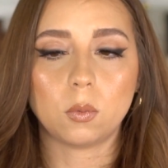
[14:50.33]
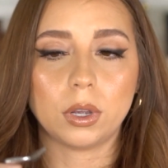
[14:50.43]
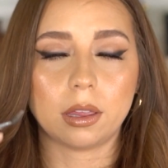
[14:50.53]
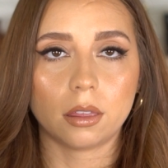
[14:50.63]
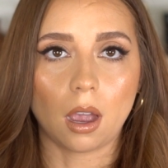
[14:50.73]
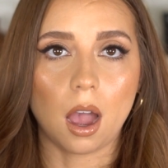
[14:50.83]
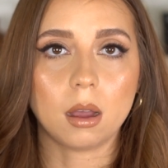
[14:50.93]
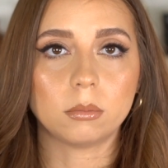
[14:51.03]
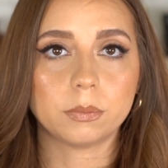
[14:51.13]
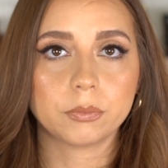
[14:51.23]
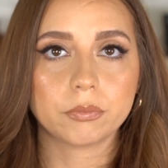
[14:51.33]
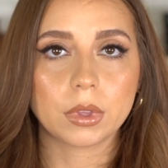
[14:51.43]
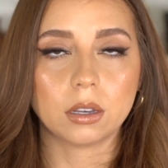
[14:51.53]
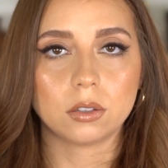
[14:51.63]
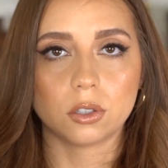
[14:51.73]
with
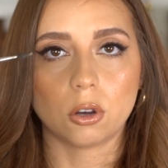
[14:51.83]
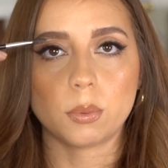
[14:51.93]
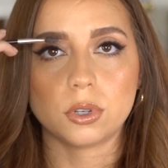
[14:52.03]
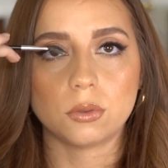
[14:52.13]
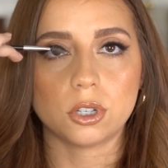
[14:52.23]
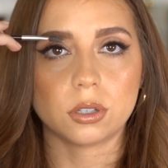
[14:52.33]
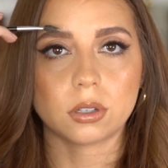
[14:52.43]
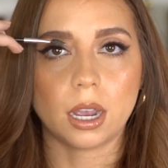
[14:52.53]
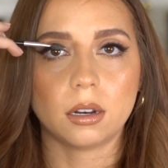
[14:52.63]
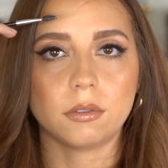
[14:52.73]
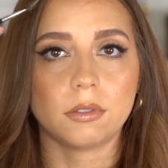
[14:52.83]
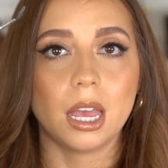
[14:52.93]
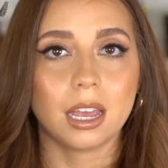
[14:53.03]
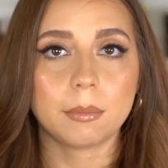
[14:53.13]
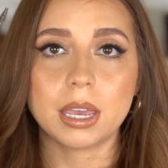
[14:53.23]
soap to just kind of
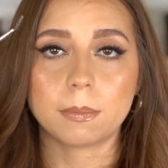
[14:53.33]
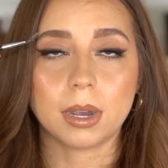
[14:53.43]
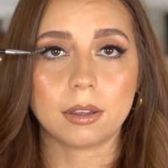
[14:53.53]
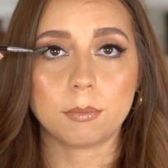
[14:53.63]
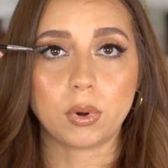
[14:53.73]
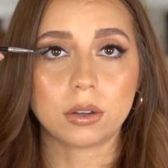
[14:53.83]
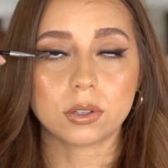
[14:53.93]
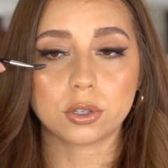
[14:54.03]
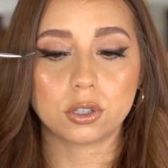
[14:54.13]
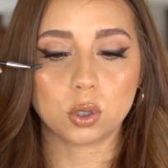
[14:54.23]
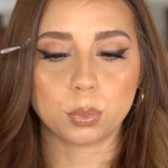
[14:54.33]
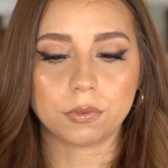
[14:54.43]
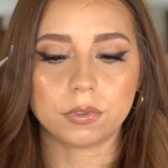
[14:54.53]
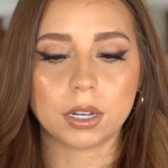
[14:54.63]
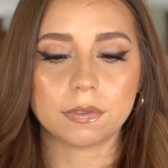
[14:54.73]
make my brows look super
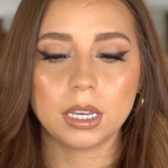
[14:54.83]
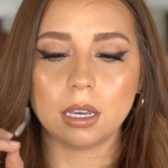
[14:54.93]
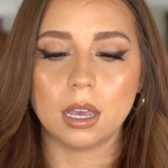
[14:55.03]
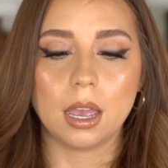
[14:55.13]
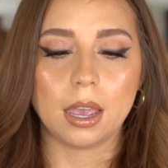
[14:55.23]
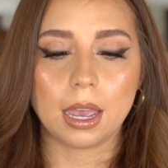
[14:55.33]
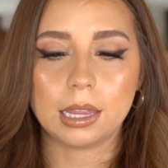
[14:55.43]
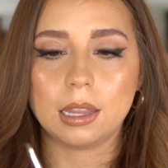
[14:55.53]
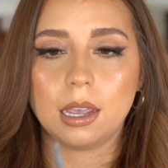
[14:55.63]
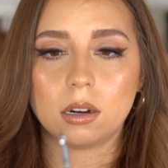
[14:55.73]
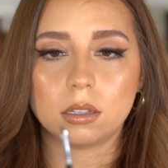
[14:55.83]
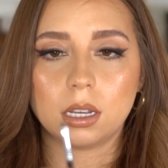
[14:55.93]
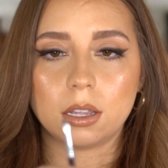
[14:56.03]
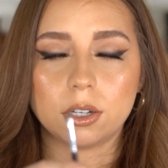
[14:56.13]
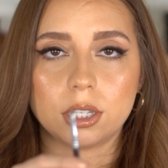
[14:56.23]
fluffy. And then on
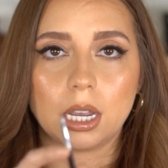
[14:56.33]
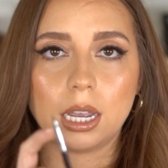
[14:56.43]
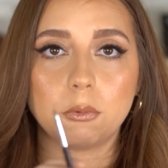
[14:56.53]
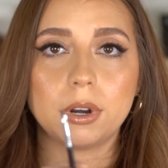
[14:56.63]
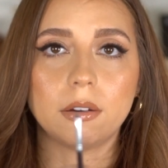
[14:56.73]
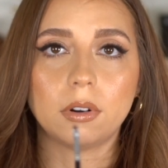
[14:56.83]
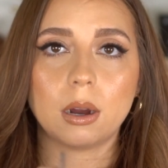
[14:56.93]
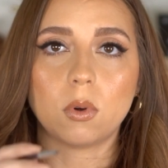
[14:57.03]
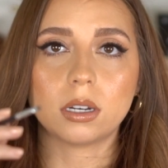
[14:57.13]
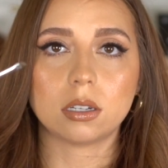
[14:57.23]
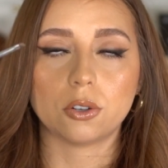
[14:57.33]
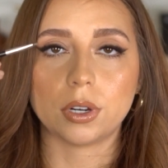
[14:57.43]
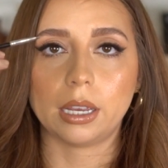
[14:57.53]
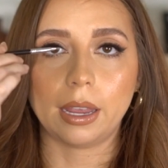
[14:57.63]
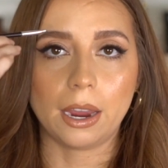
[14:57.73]
the other side, whenever I want to
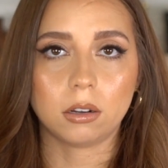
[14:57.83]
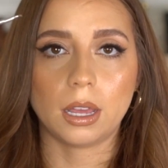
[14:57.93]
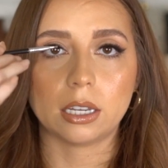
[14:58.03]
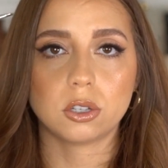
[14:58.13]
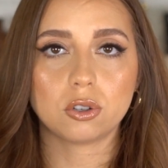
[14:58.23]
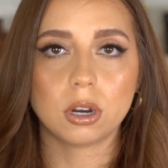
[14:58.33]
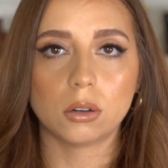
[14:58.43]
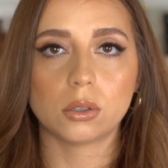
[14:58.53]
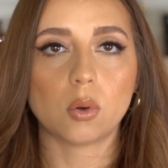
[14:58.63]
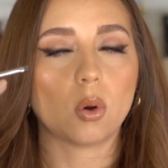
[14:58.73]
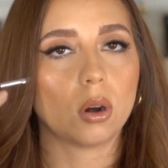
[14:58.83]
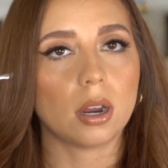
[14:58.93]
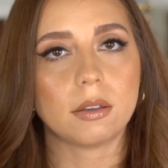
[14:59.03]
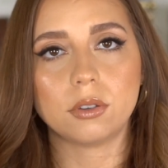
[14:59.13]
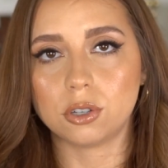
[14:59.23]
create hair-like strokes, or
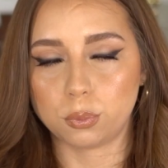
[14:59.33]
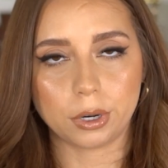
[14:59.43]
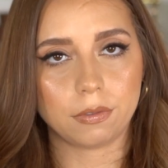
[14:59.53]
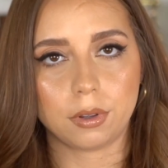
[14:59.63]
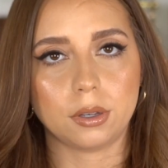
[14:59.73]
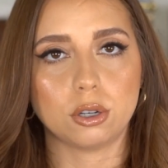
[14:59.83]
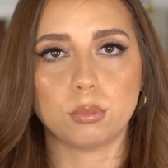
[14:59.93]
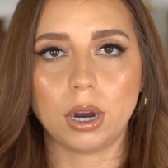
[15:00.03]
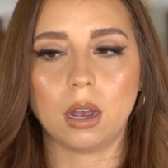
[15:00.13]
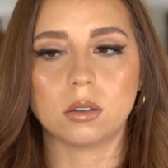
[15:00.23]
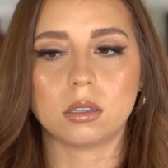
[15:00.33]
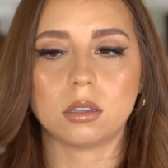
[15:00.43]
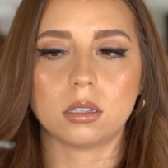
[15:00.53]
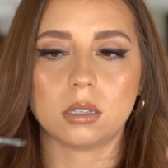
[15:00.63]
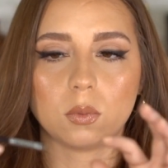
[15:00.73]
if you just want to fill in your brows,
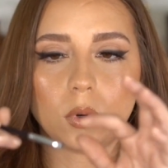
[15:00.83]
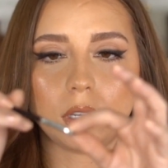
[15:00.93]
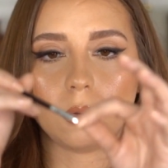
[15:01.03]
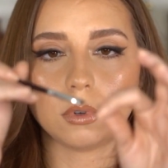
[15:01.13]
this is what you